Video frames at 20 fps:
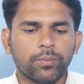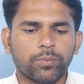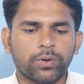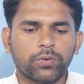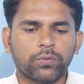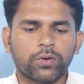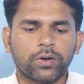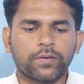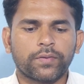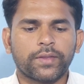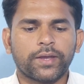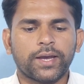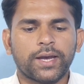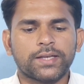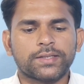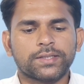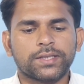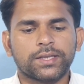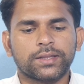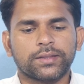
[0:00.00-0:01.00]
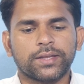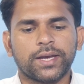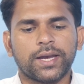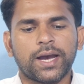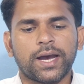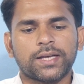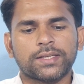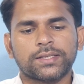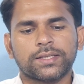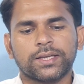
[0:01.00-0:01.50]
But what they asking, they
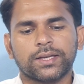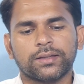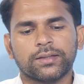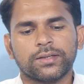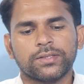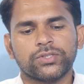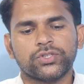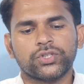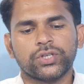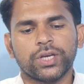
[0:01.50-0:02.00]
asking the